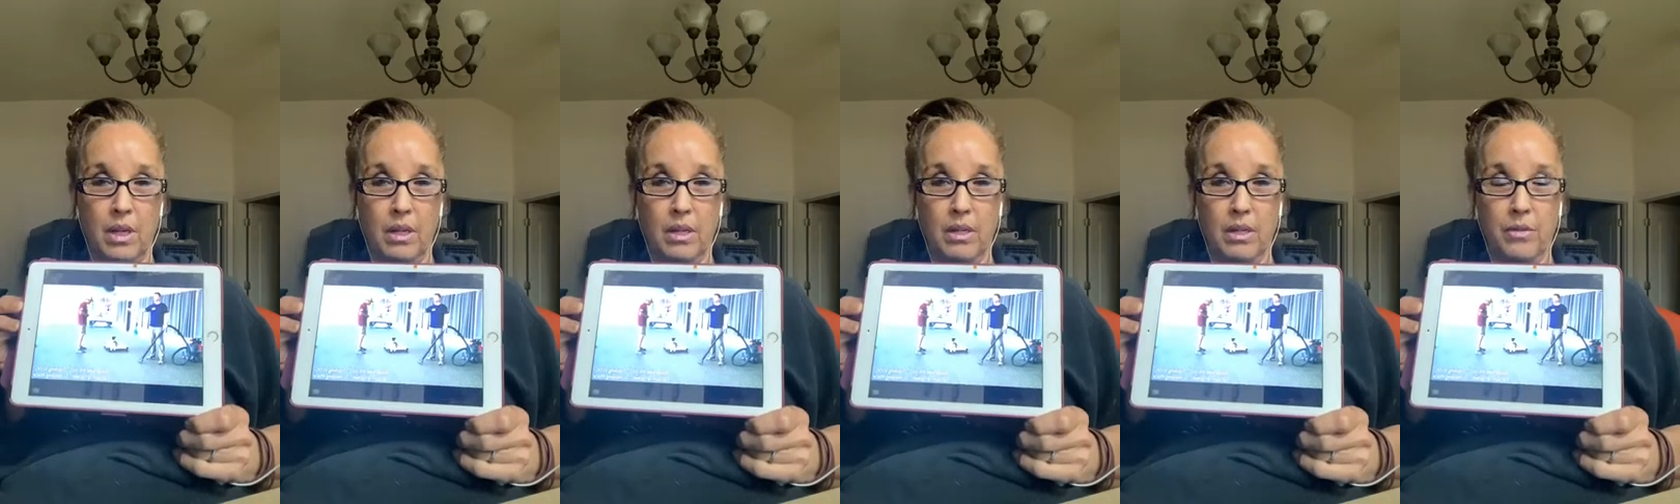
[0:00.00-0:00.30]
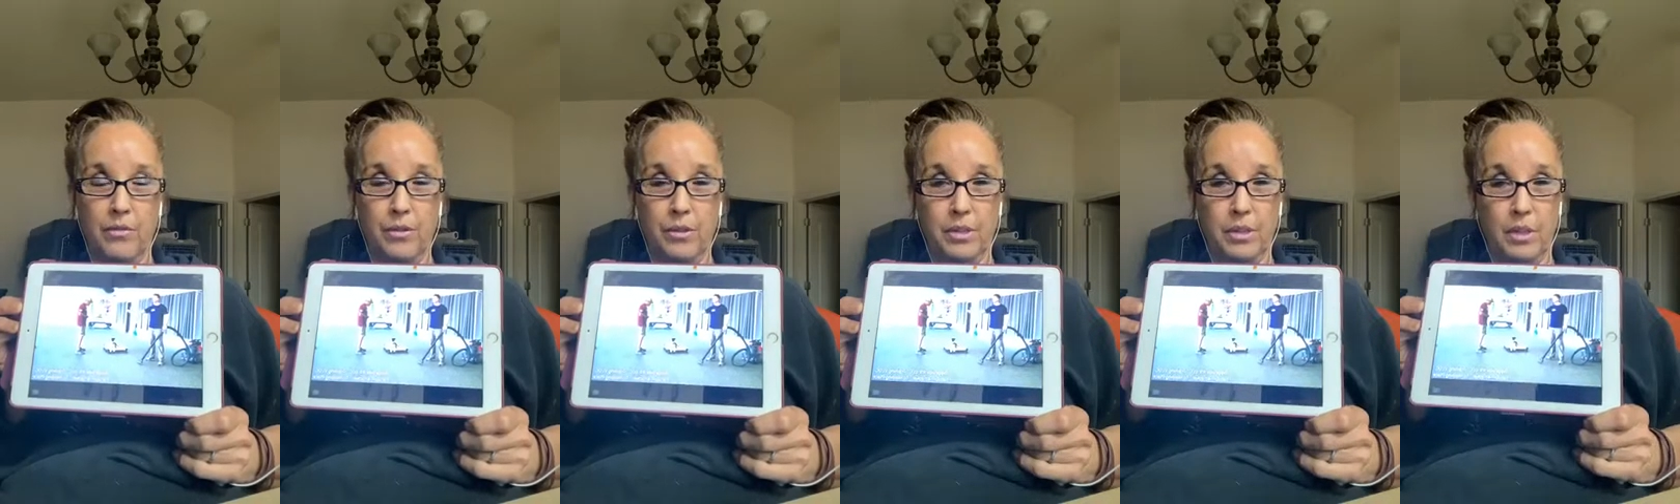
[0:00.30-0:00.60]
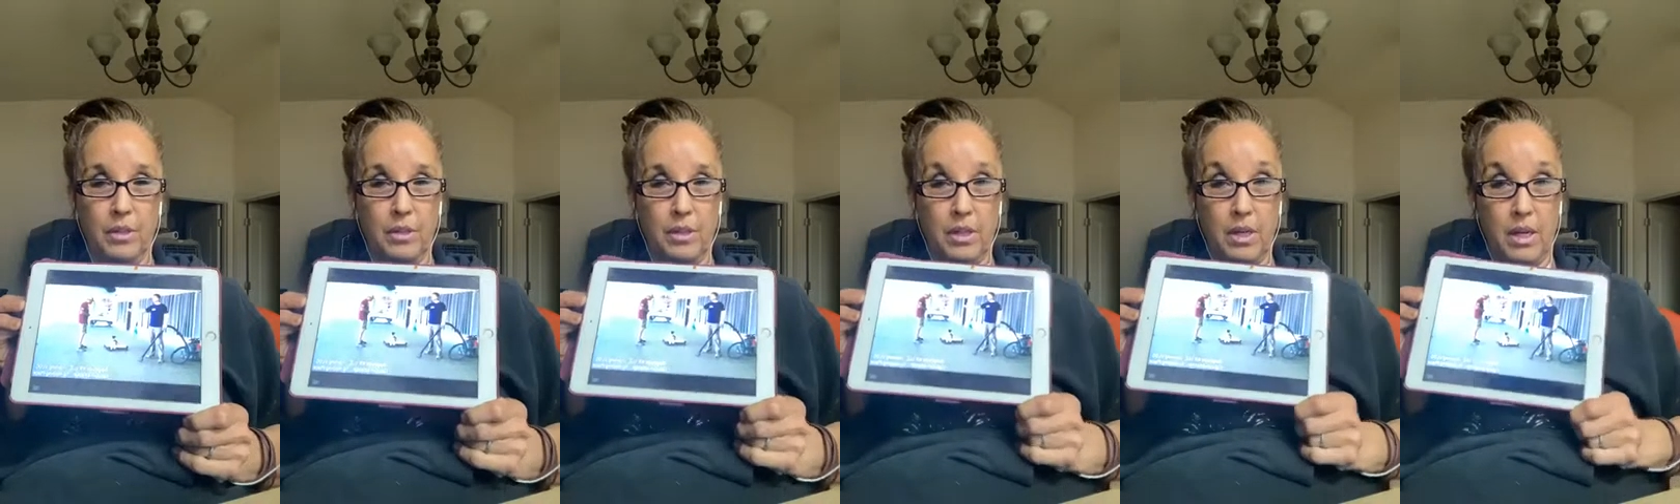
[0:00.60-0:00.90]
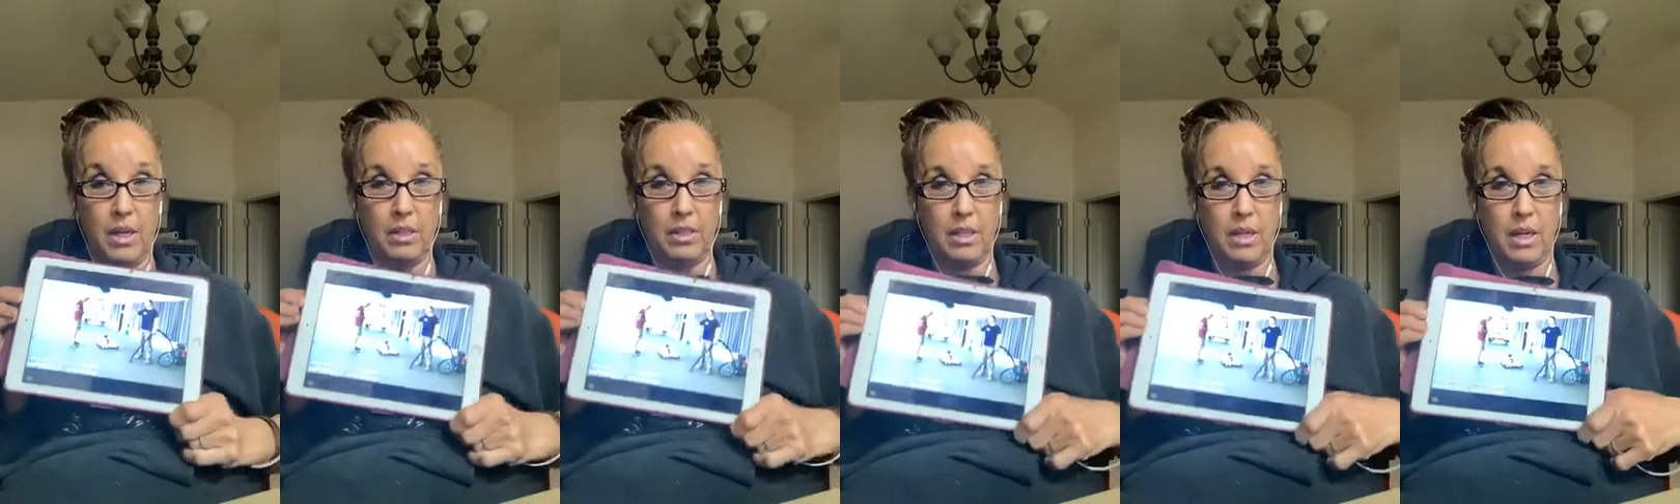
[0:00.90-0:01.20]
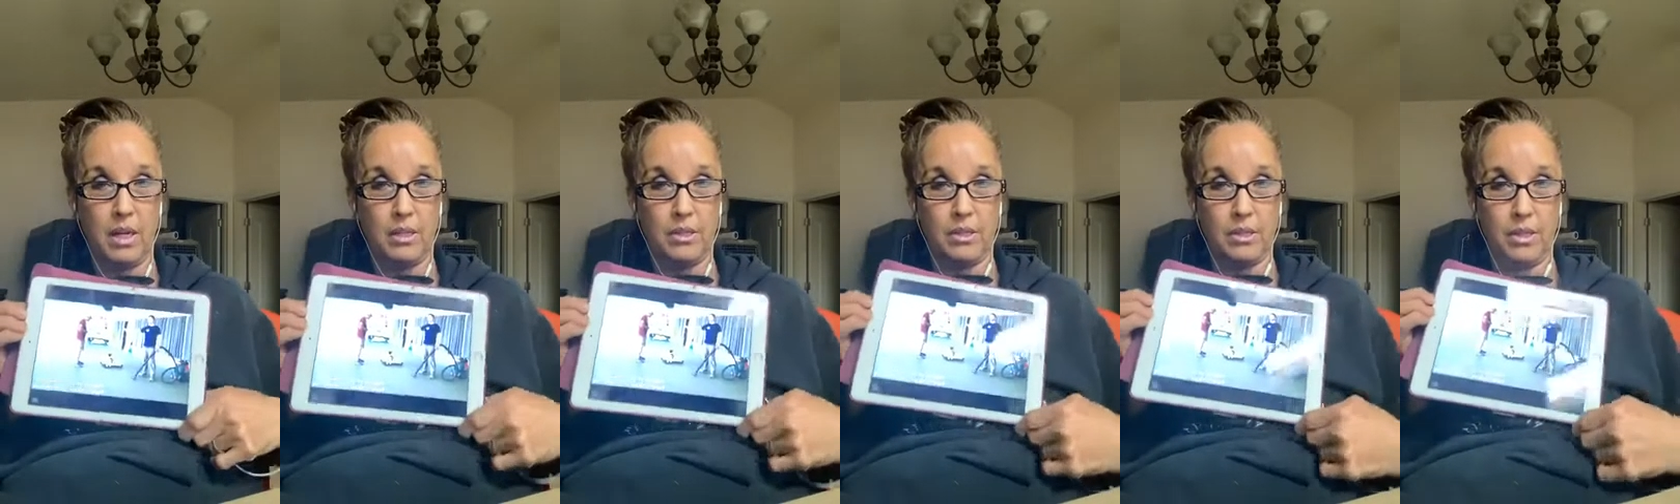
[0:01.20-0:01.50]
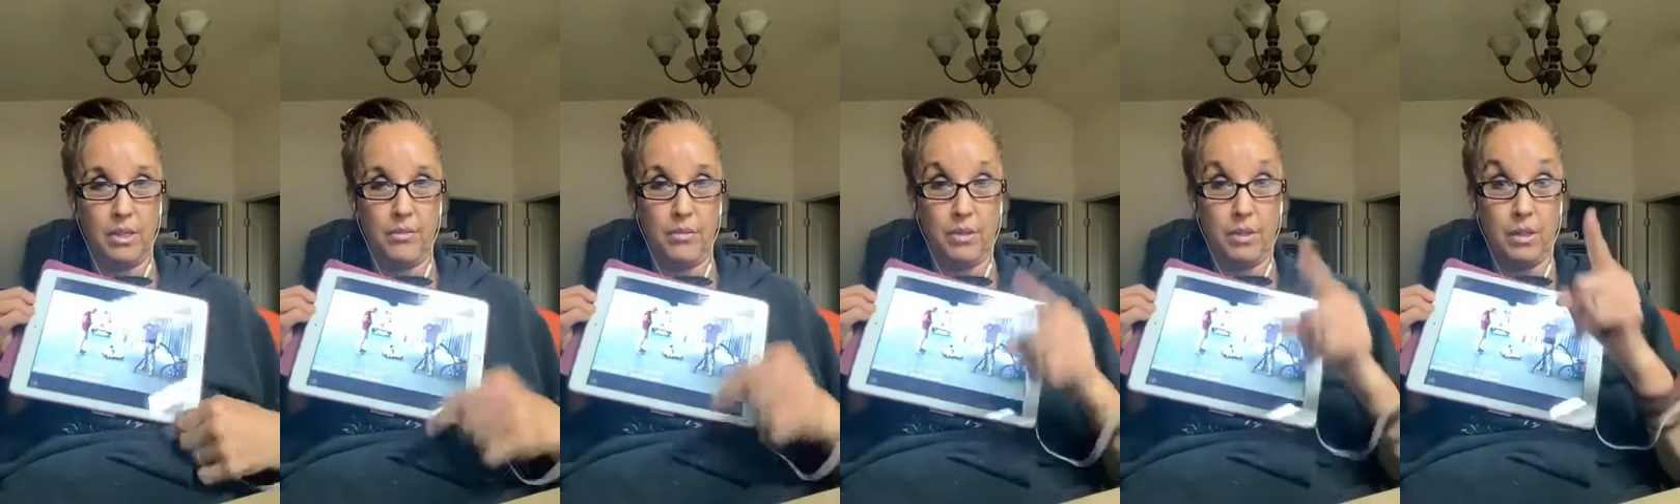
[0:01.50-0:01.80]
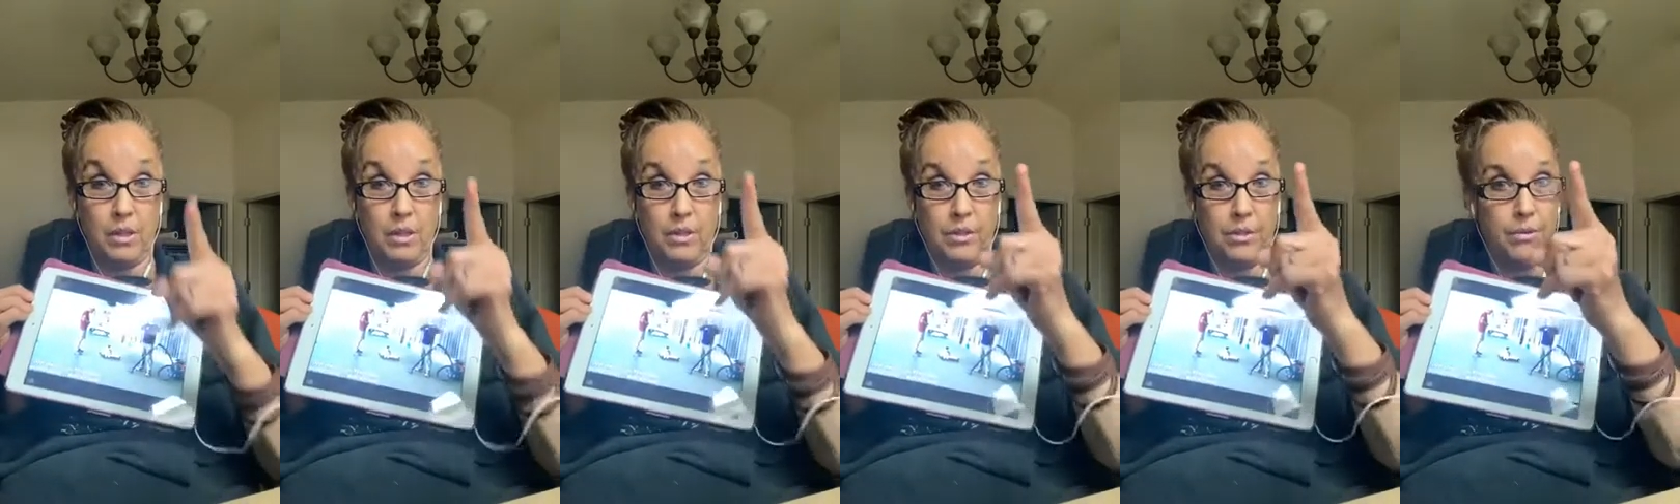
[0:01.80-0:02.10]
and if you said the guy's actually
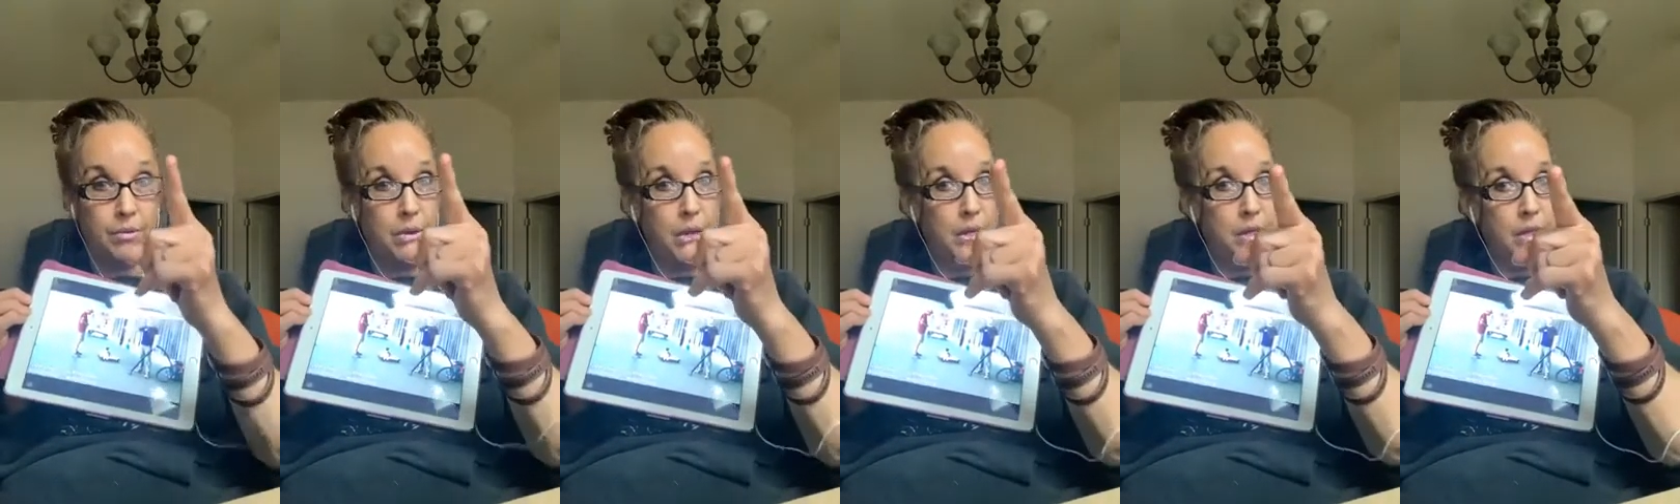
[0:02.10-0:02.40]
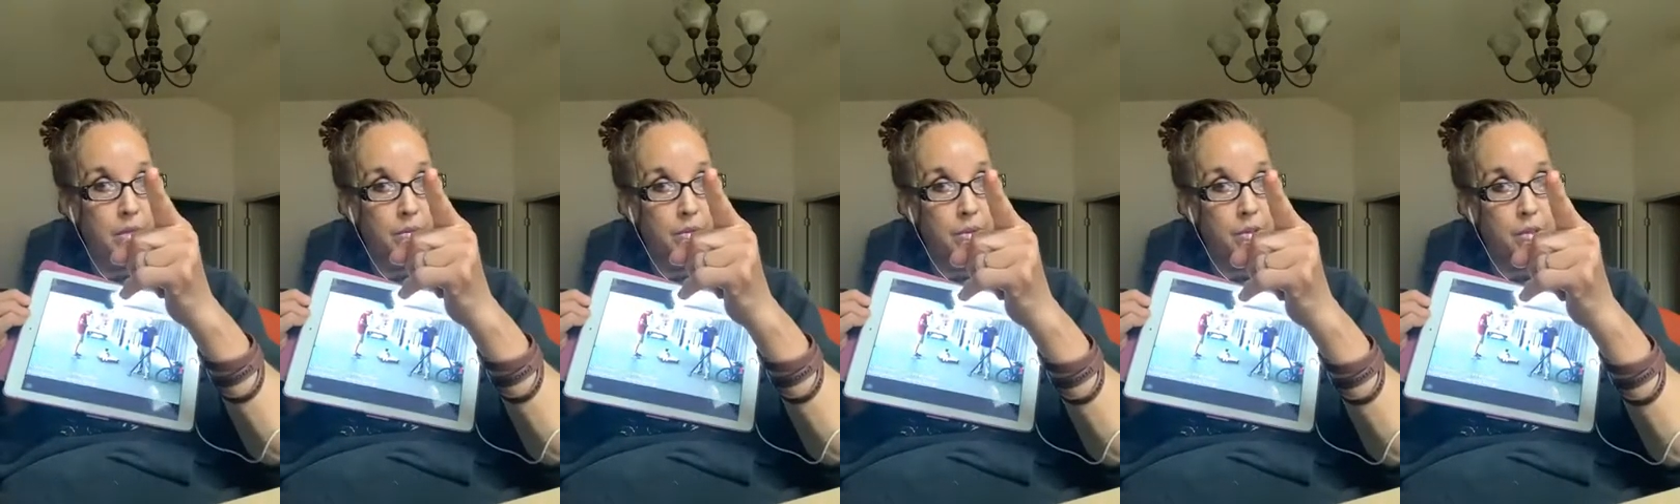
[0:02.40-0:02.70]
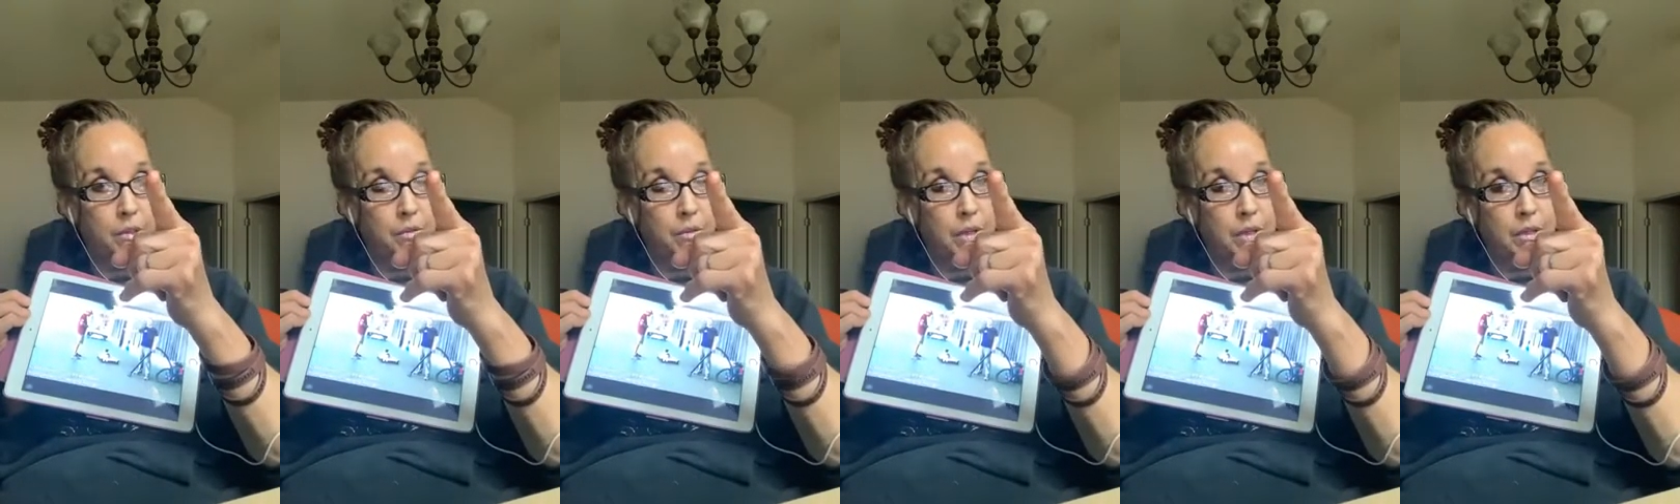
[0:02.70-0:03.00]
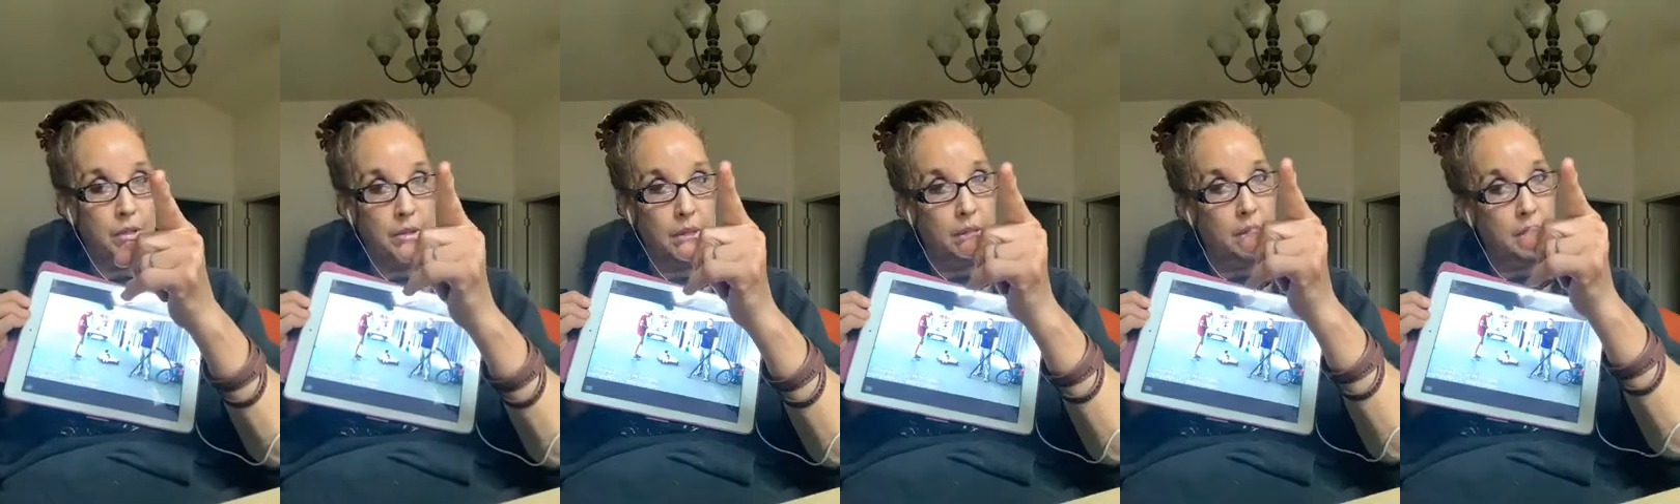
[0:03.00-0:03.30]
even going to threaten it with his finger,